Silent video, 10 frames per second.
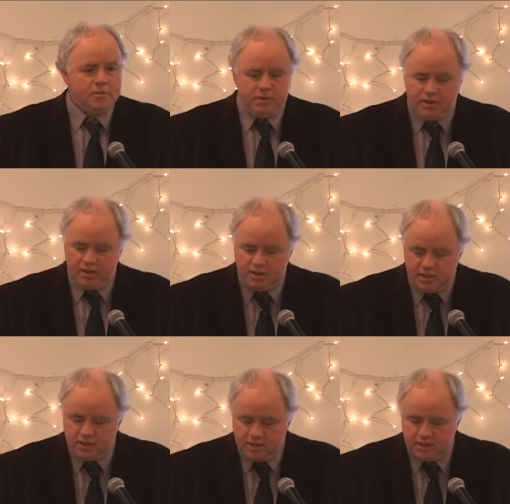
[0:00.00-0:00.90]
but
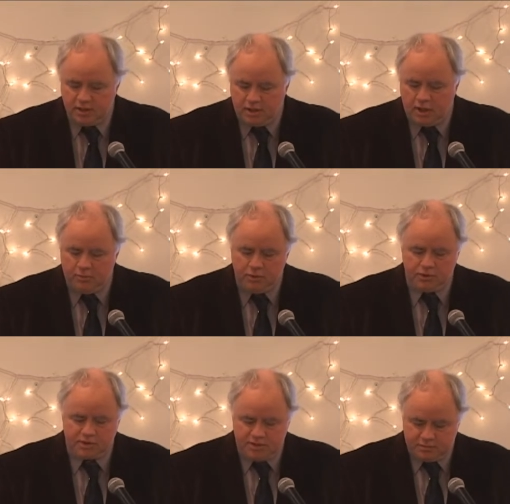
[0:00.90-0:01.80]

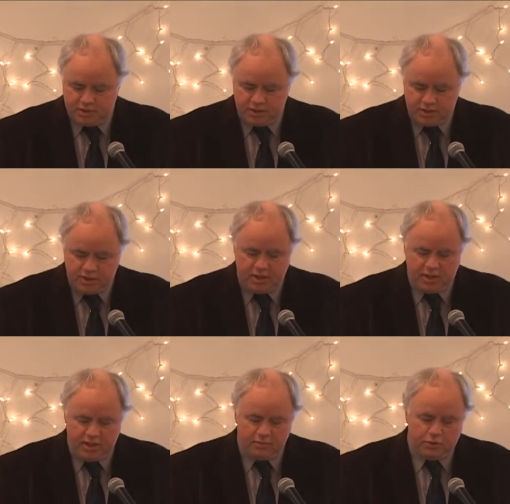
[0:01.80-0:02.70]
almost as much, and,
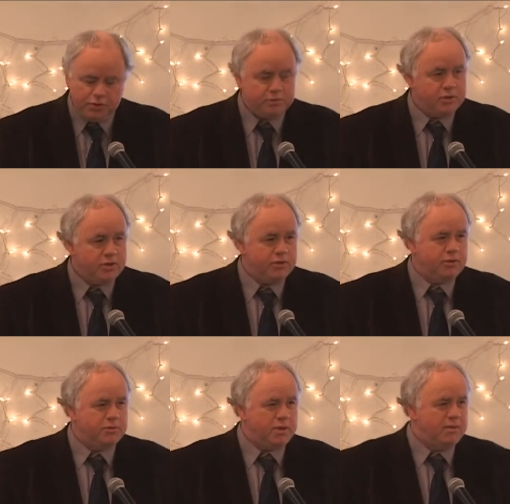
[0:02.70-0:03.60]
and multiple
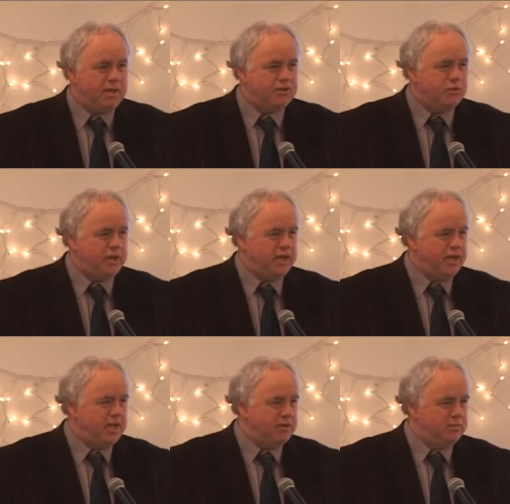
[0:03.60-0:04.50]
crews, probably about
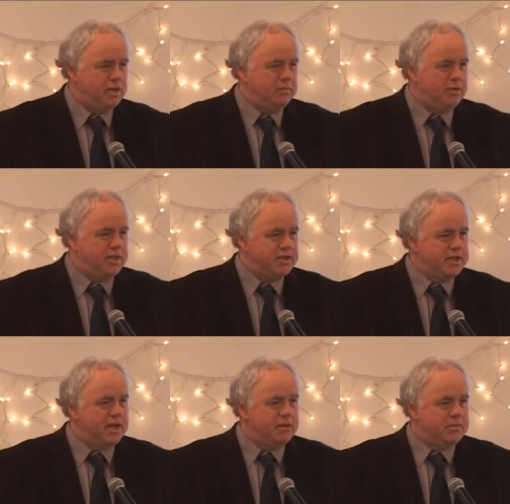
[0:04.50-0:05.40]
28 people at a
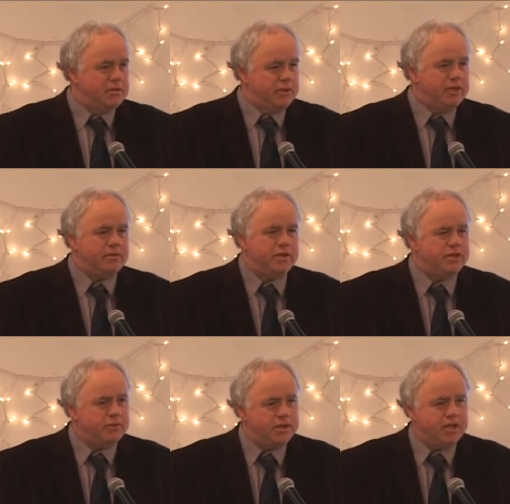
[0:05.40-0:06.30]
time, 23
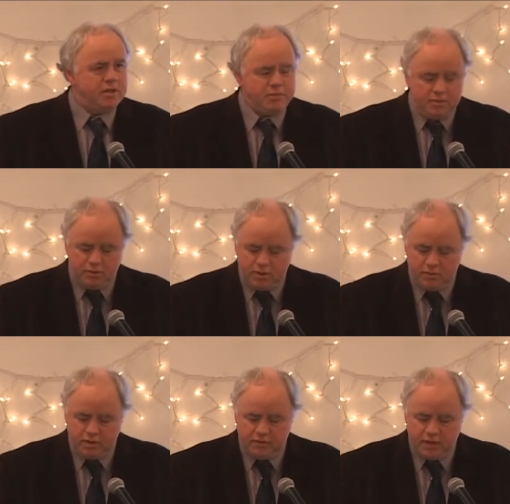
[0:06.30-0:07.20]
to 28 people, I
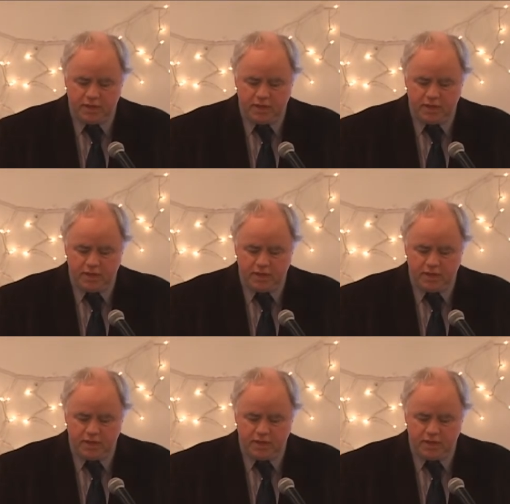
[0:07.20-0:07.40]
believe.